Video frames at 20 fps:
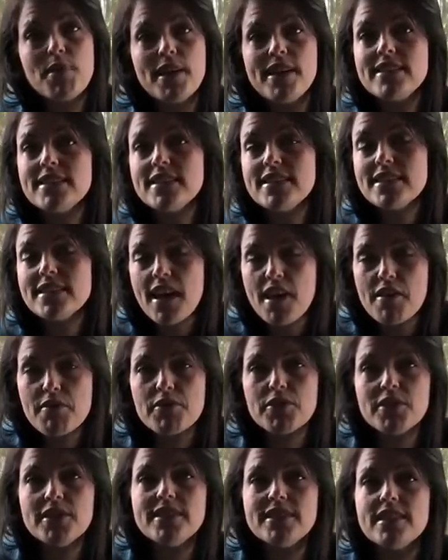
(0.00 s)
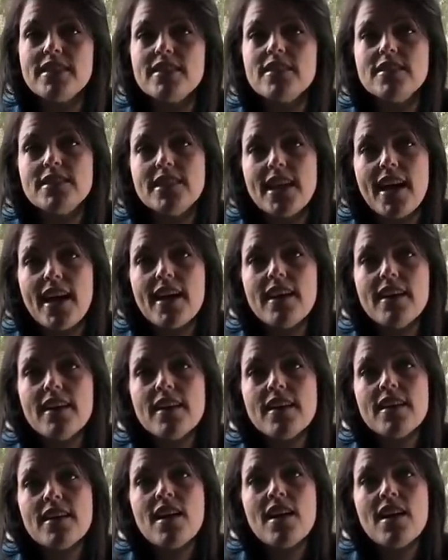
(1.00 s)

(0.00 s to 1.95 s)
basis every single day,